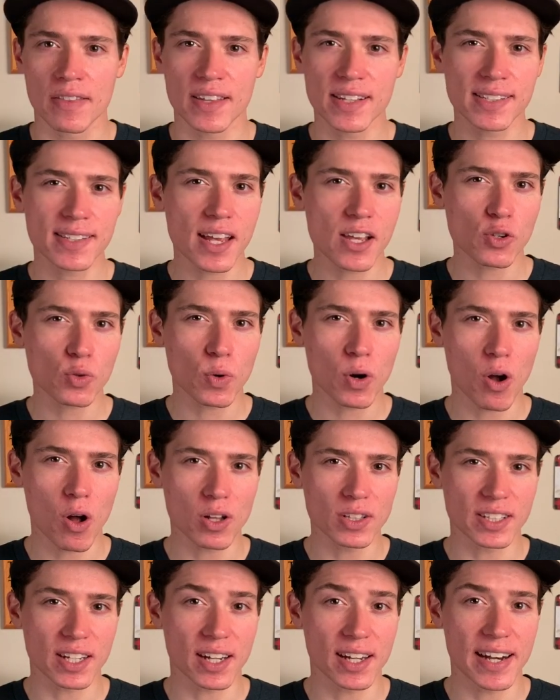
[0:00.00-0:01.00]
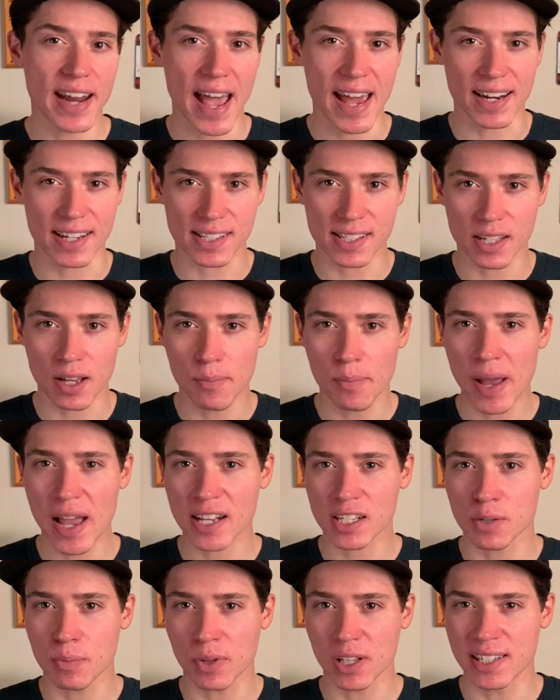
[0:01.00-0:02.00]
These tests were all done at a
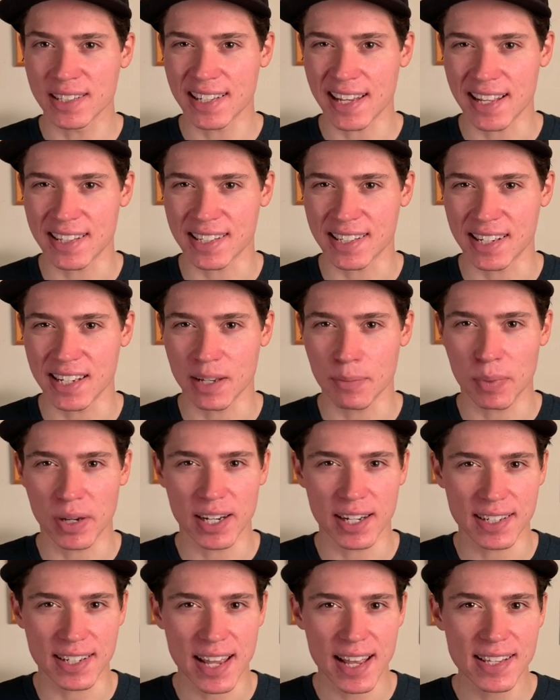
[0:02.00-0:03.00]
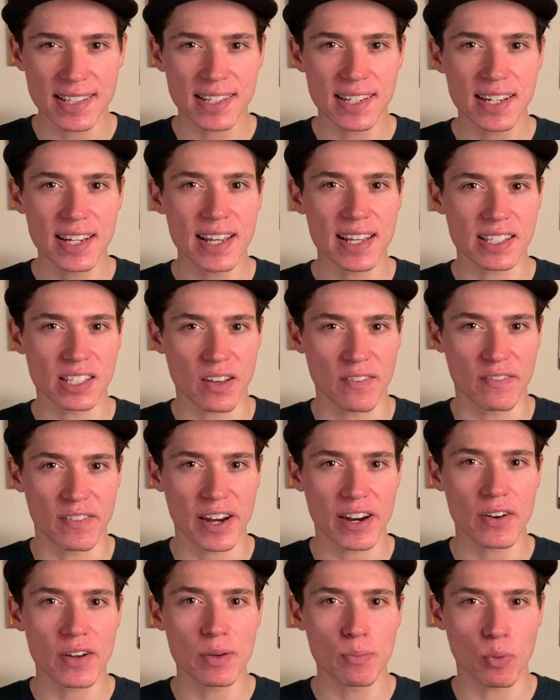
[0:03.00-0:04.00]
submaximal intensity, but intensity is a
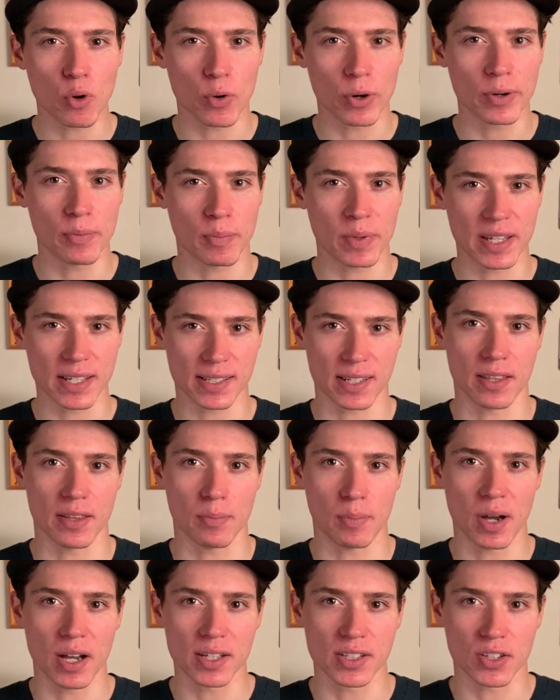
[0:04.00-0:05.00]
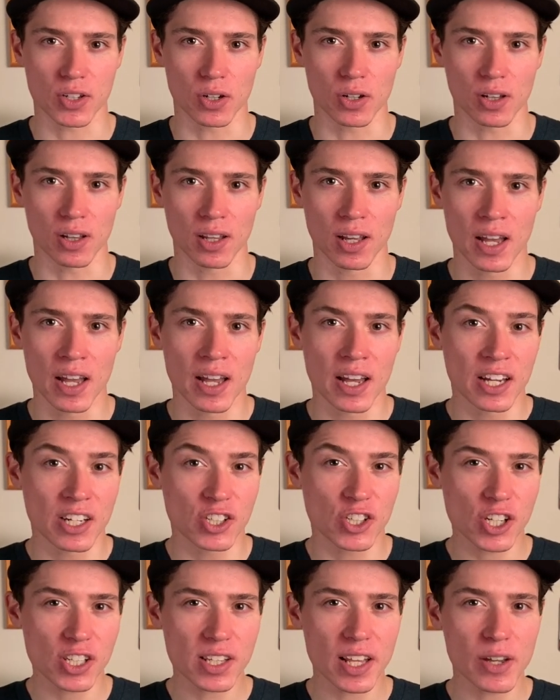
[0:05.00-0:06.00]
very important piece of the puzzle.
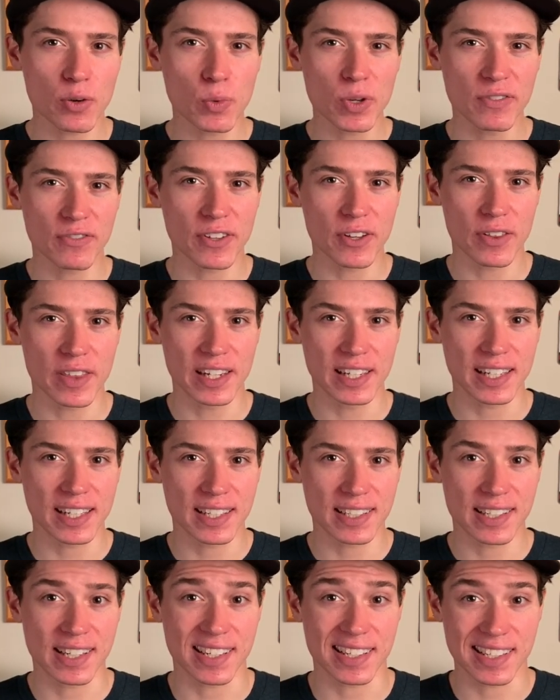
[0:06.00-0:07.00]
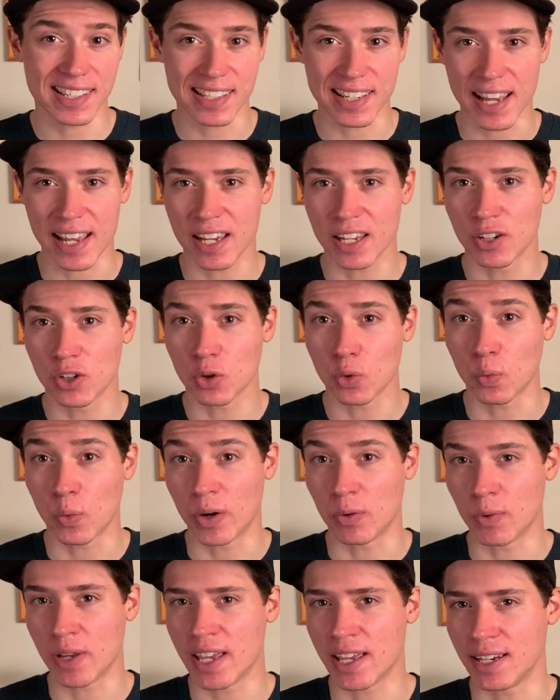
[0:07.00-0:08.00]
Just like we feel the need to stand
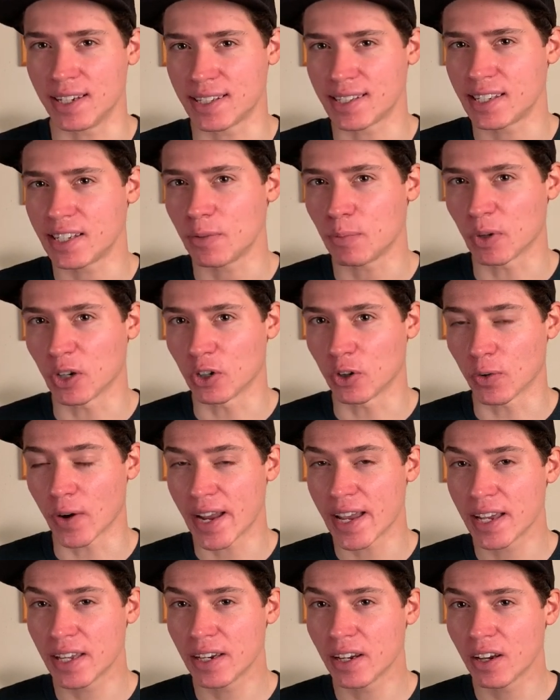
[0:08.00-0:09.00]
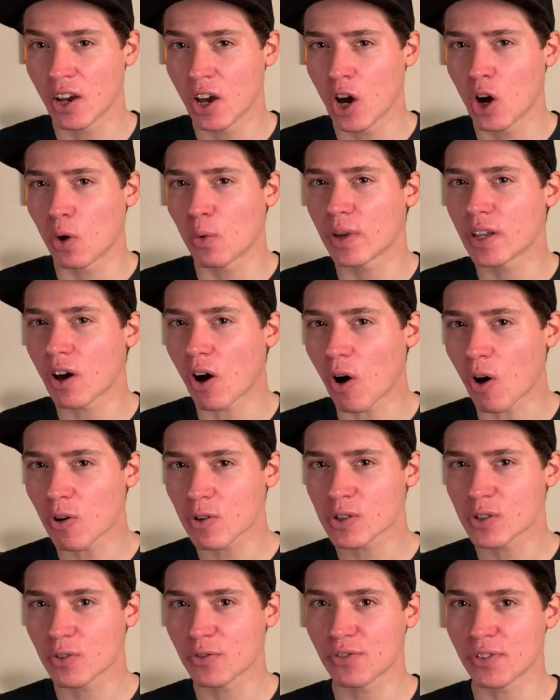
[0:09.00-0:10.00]
when we hit a steeper grade, we
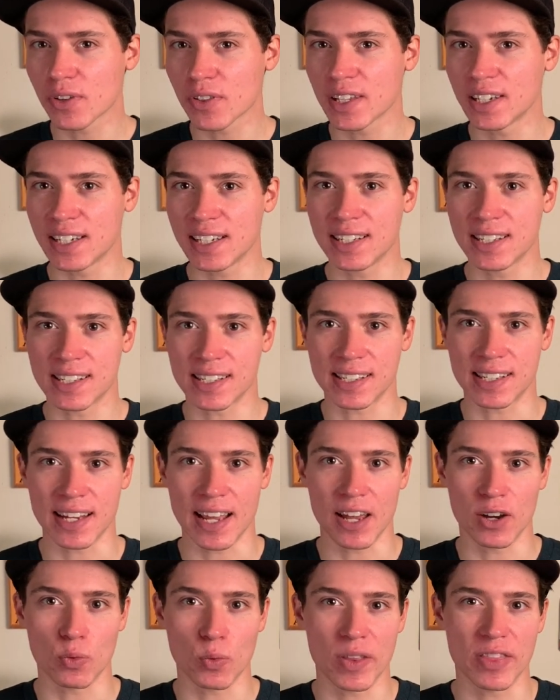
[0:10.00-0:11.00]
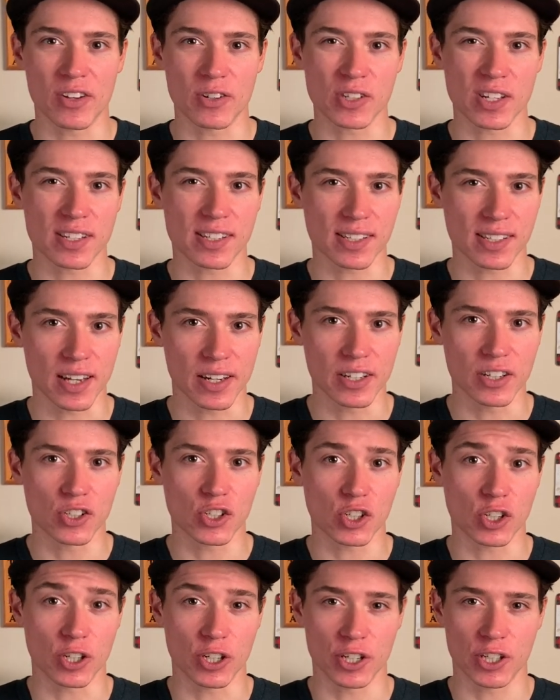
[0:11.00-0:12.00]
also feel the need to stand when there's a sudden
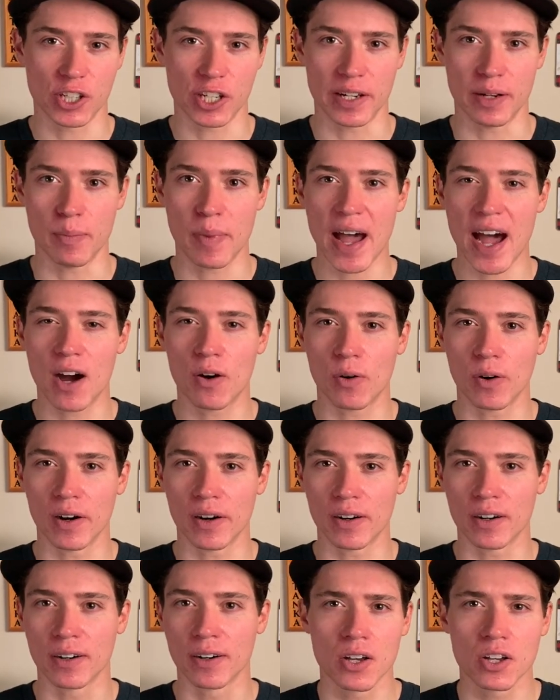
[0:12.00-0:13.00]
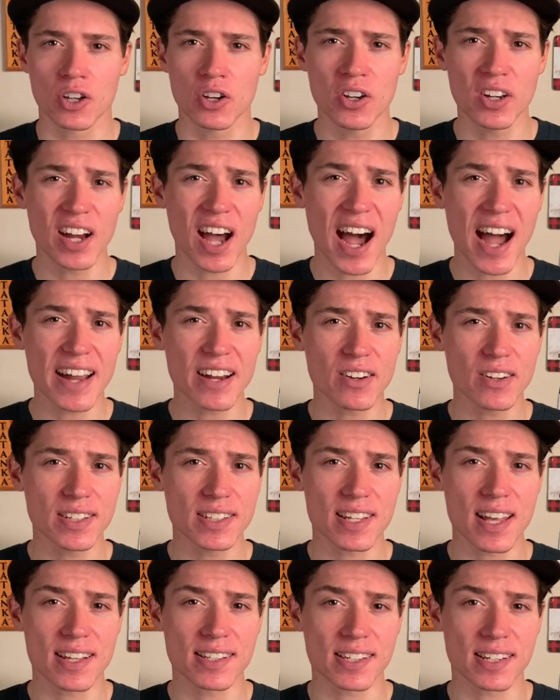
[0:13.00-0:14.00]
surge in power. Could higher
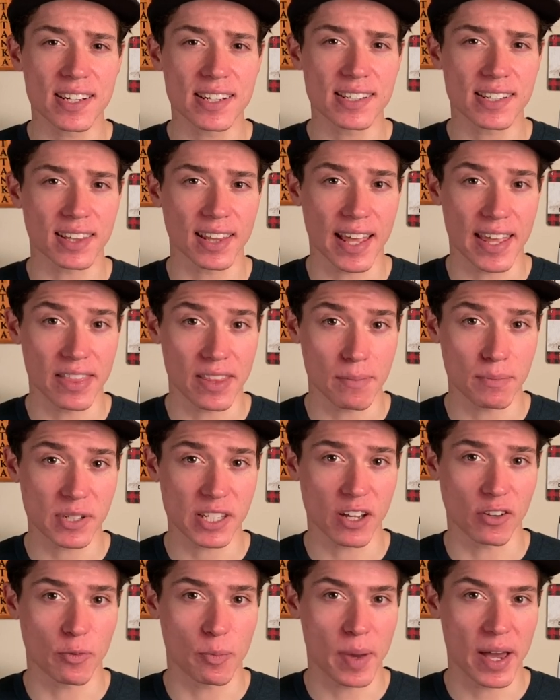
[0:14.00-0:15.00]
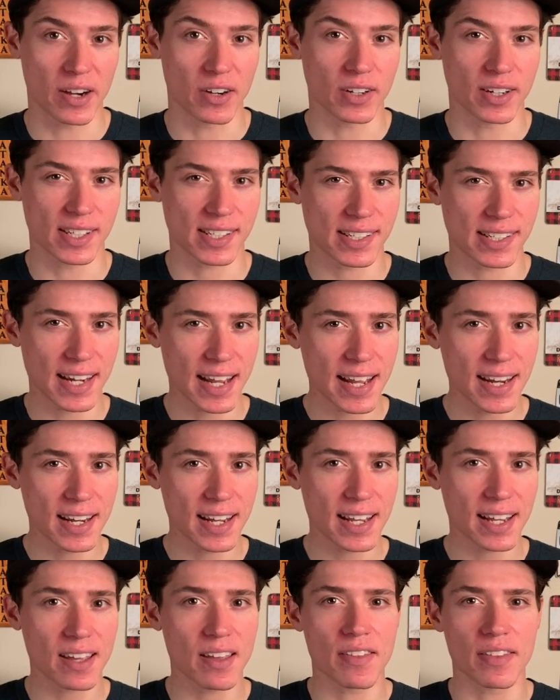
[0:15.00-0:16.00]
intensities lend themselves better to
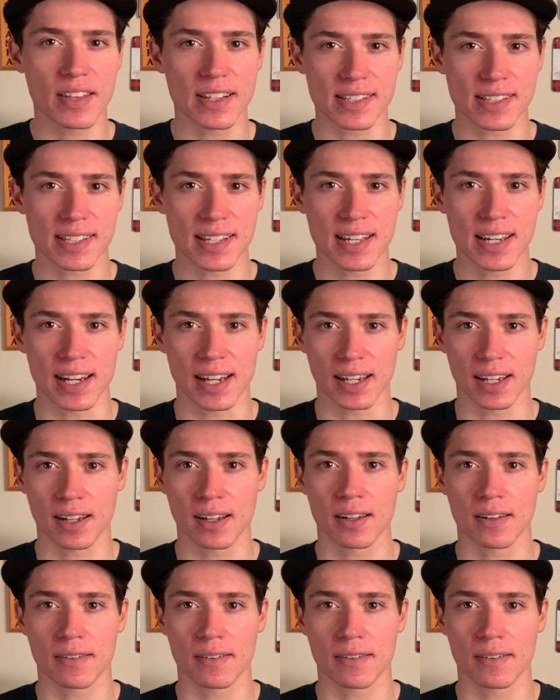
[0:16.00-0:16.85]
standing than sitting?